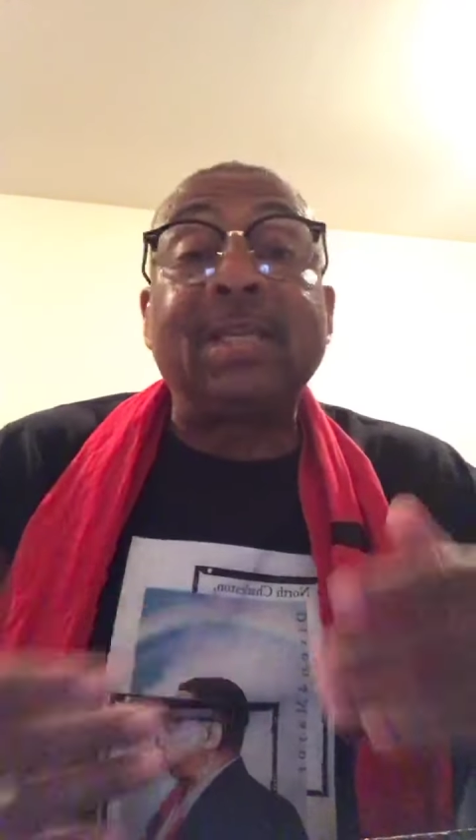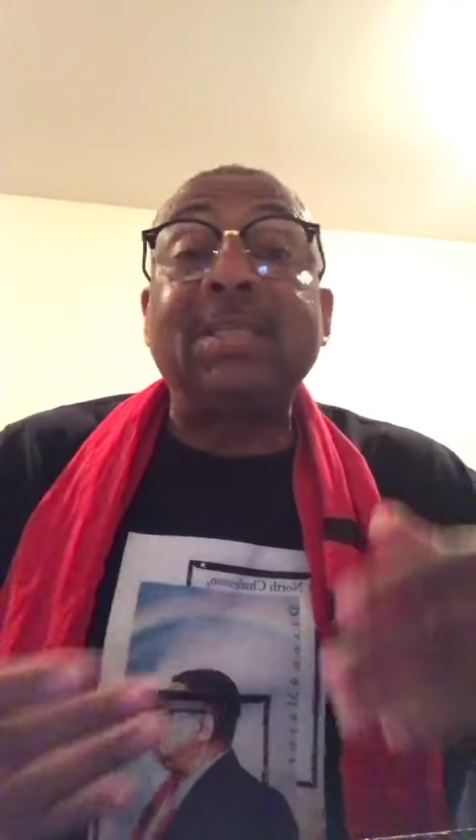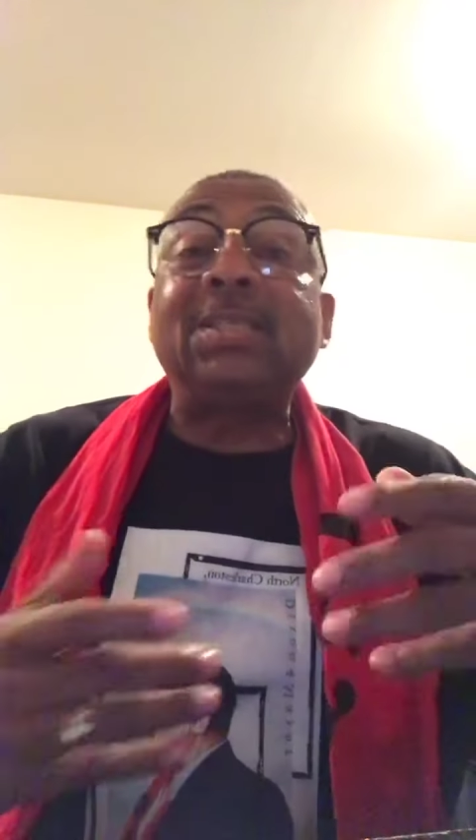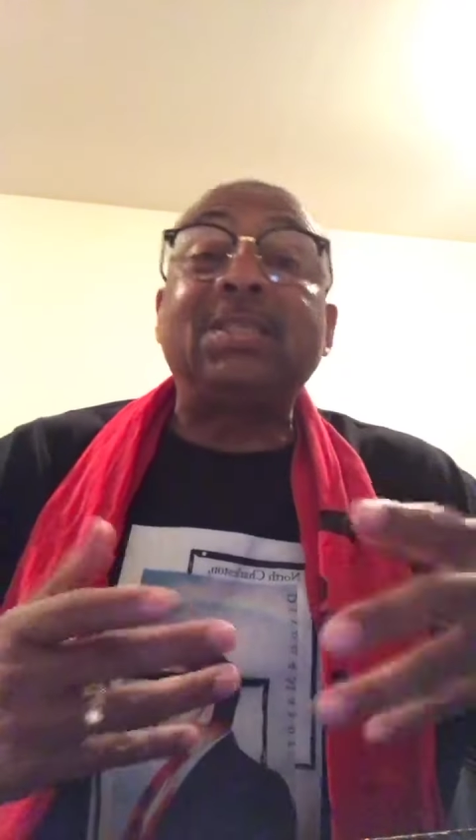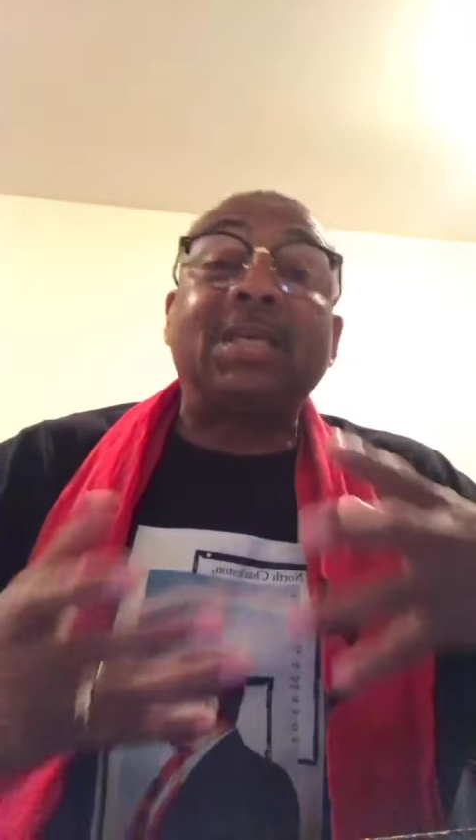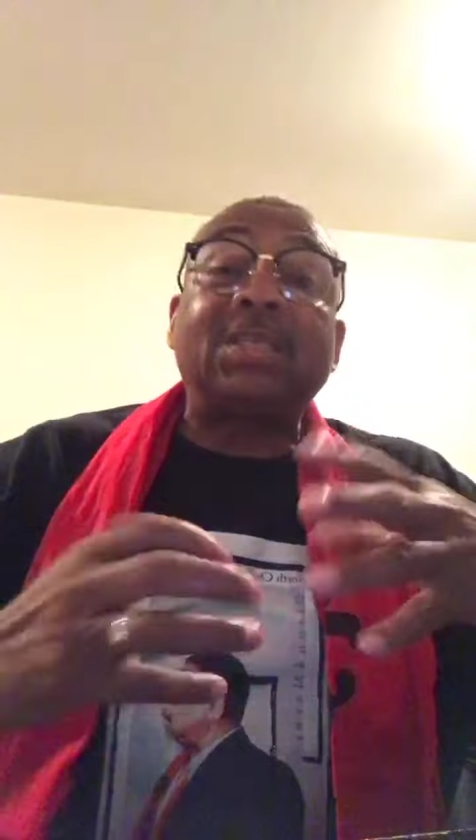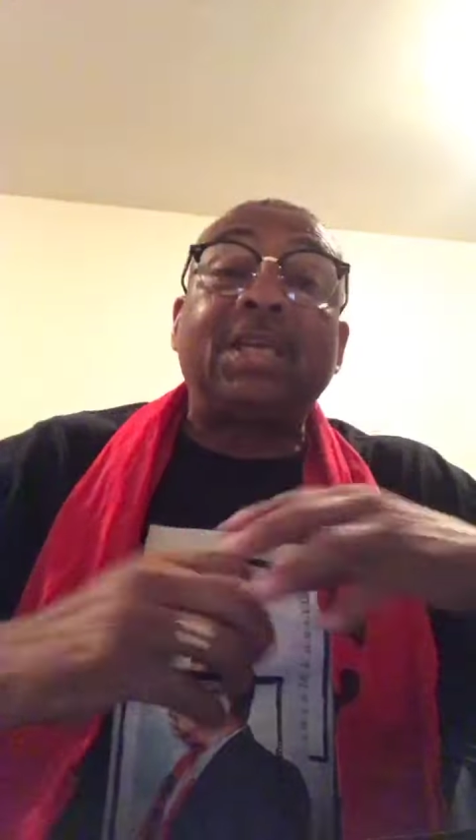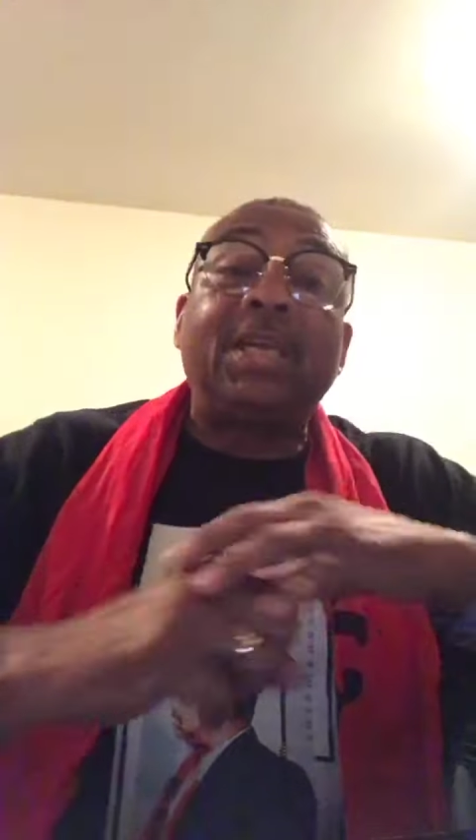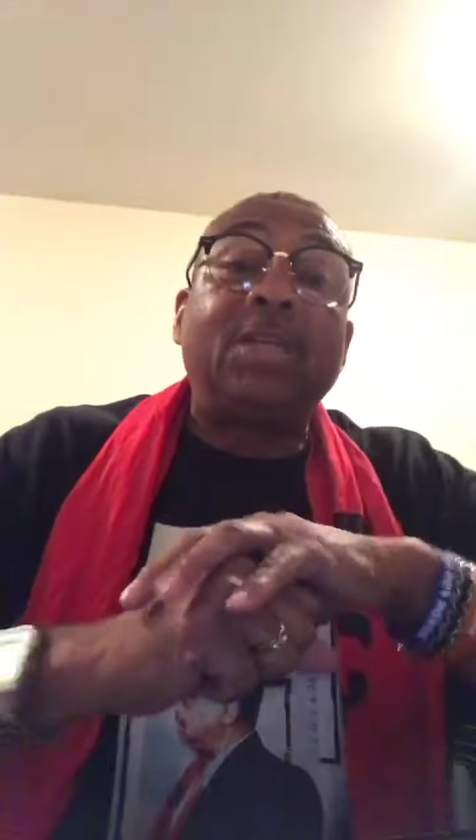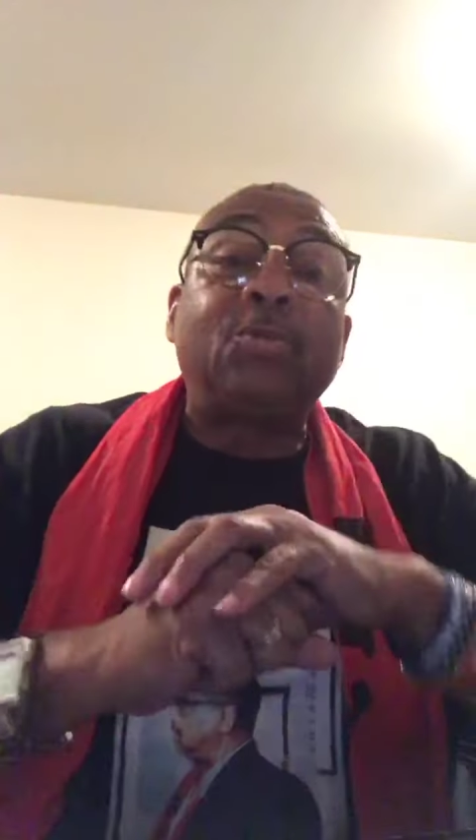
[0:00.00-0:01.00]
this is just
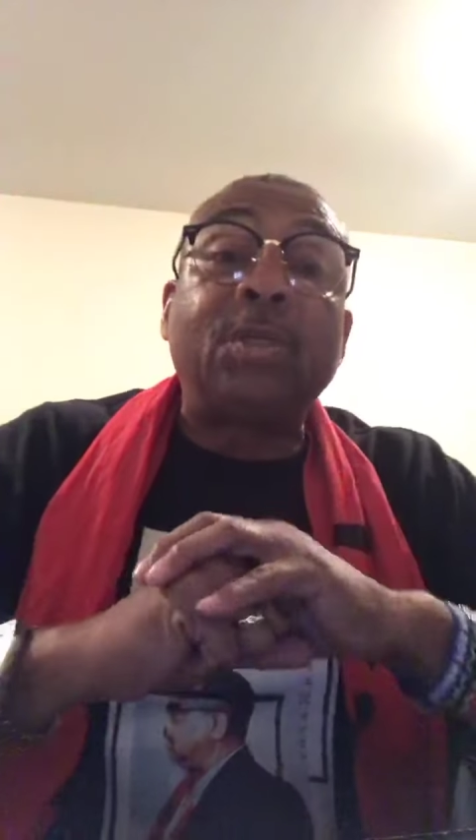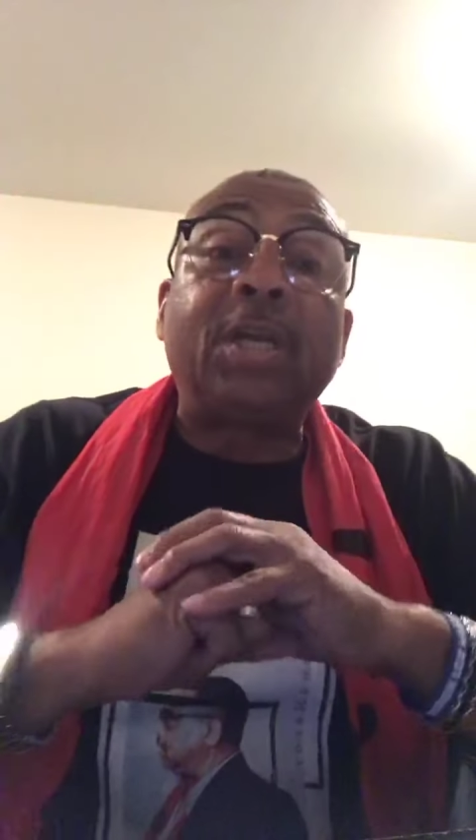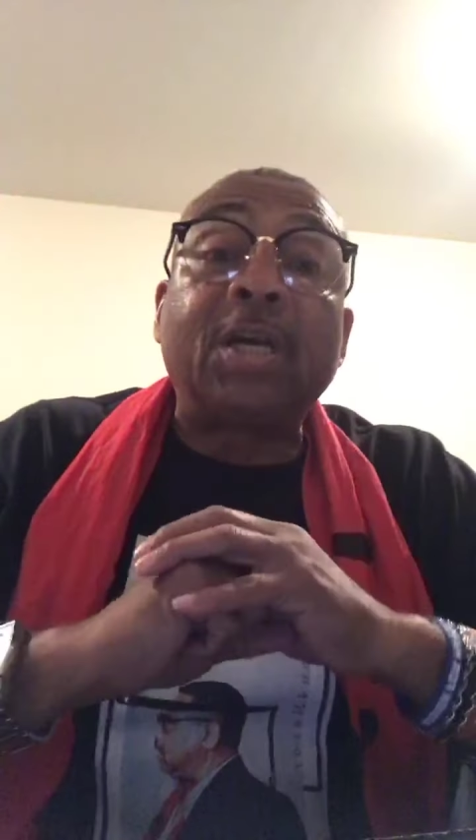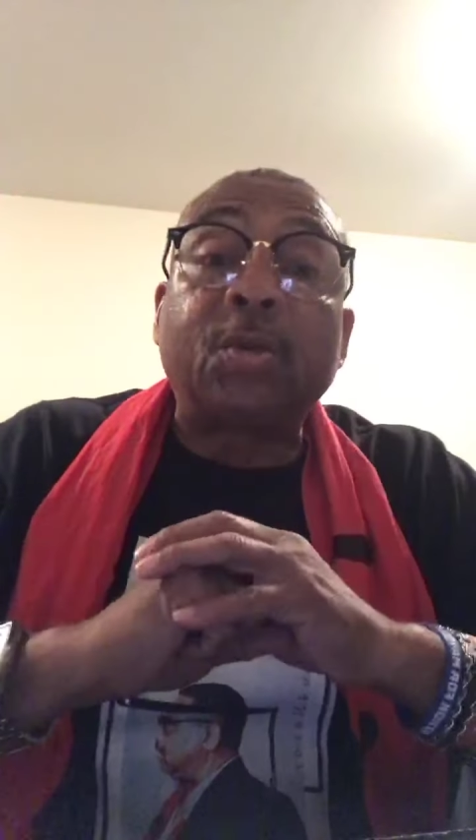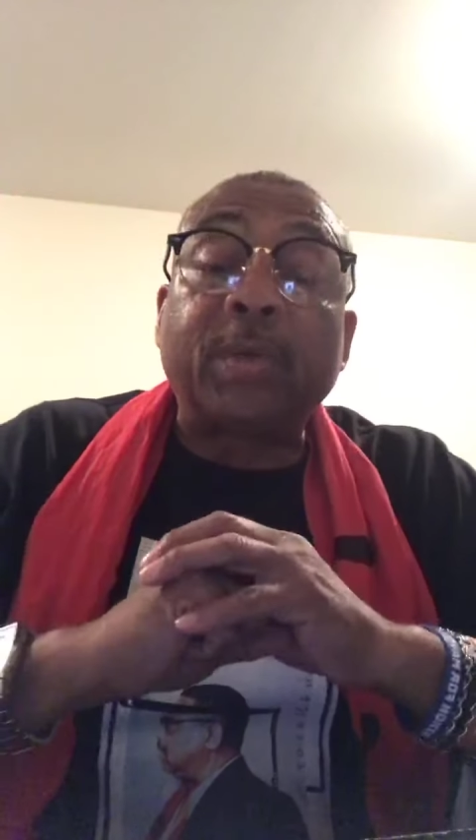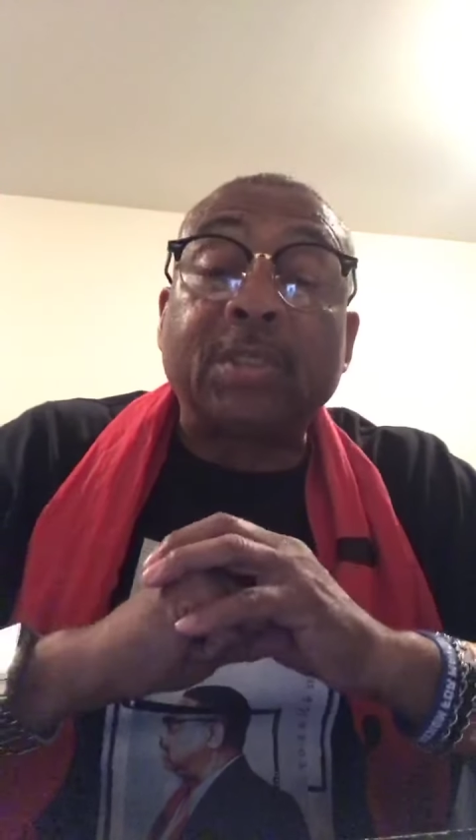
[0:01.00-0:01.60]
the introductory.